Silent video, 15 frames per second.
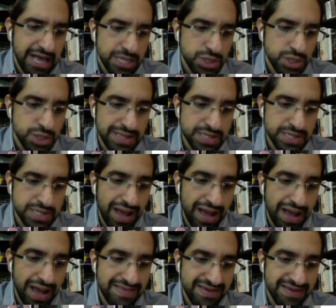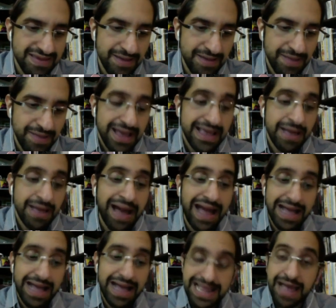So it's quite
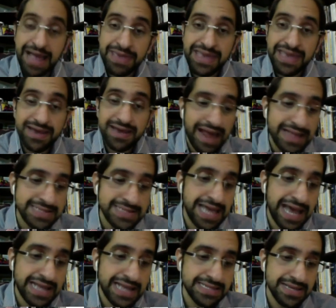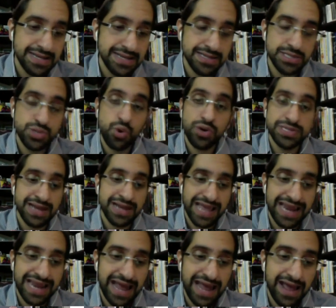Jama'a Islami ransacked stores in
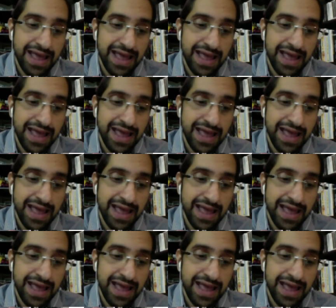Qina,